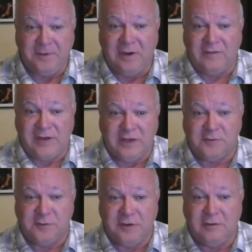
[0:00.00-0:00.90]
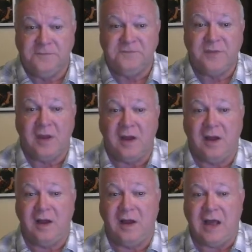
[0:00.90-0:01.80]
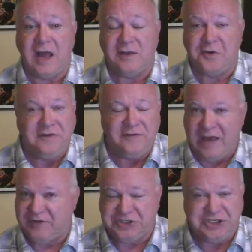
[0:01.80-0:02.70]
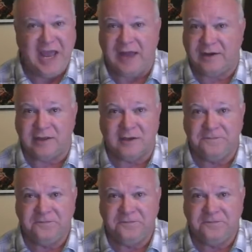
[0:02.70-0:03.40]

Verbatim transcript: of Israel don't even have a chance